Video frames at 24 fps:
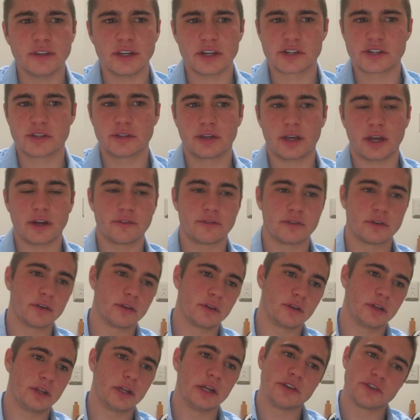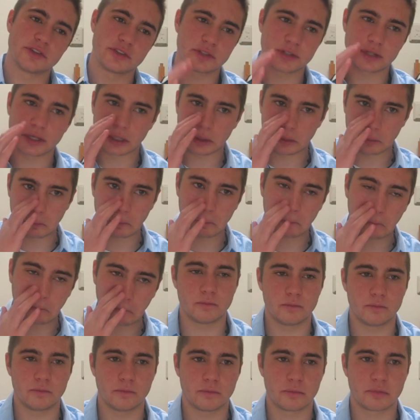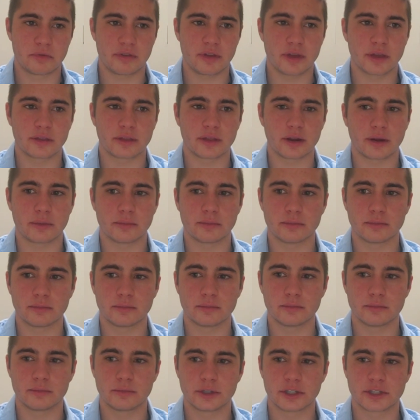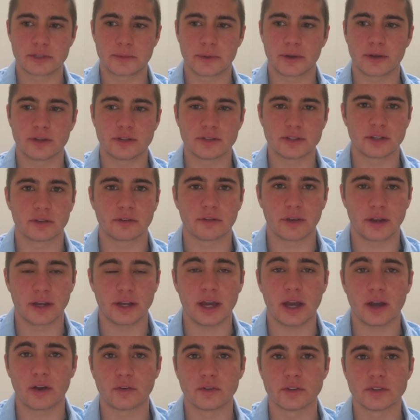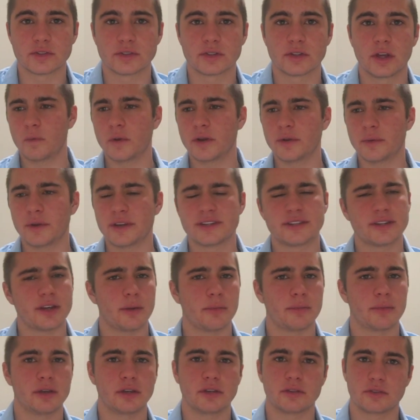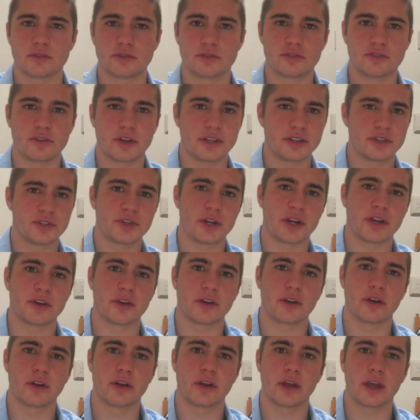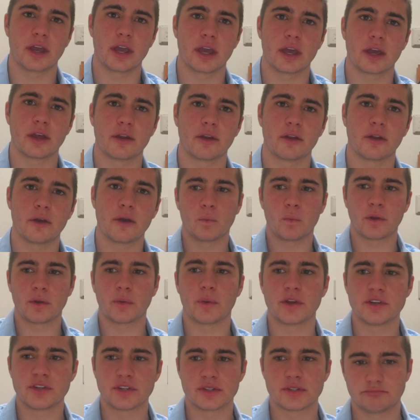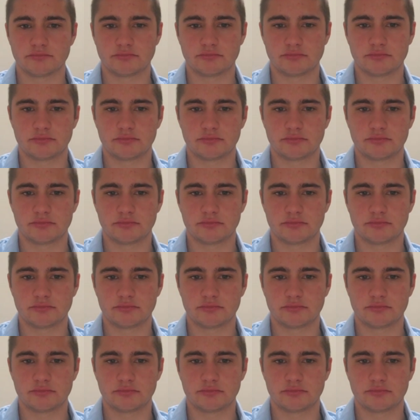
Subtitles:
is actually kind of an interesting thing that I'm experiencing right now is when do I stop being transgender and when do I just